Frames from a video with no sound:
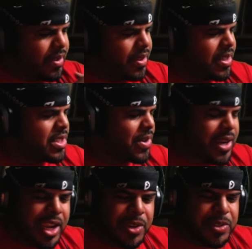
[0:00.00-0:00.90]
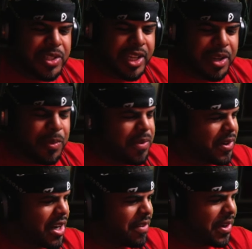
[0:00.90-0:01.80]
It's okay, Kusudi, we
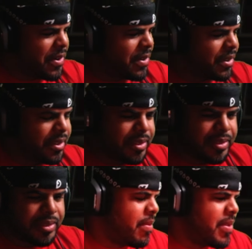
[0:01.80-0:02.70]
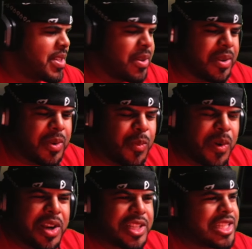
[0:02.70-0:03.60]
forgive you.
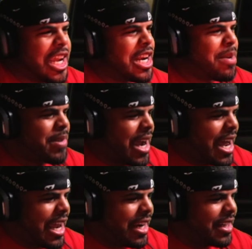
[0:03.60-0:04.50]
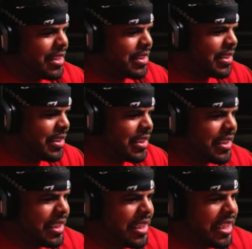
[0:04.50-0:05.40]
What a stand-up guy.
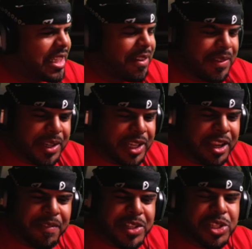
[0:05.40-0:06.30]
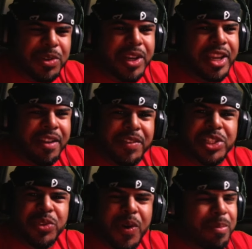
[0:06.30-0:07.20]
Give it to our